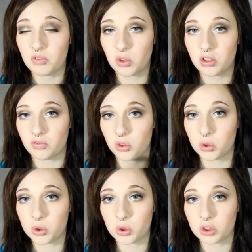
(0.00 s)
If you have
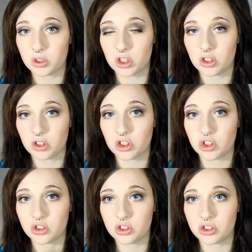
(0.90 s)
neutral
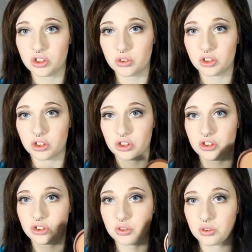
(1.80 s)
undertones, you
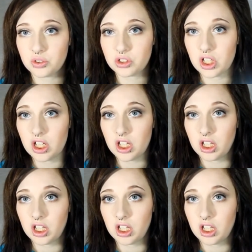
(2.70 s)
should use